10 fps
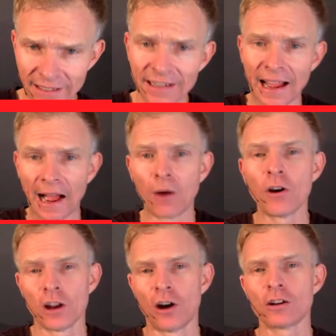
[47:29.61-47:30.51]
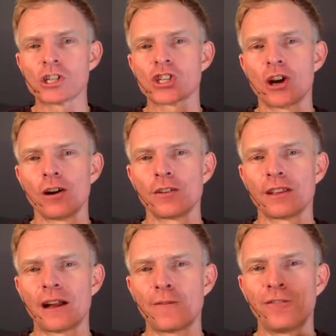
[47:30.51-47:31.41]
an hour-long show that
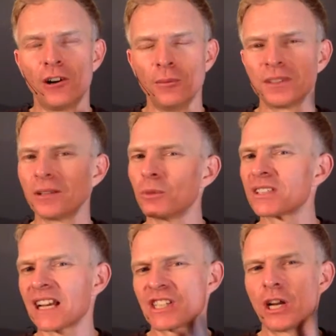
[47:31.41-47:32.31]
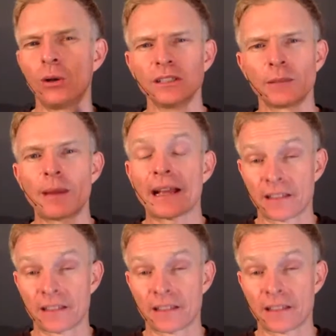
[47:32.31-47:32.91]
I filmed and was actually holding back.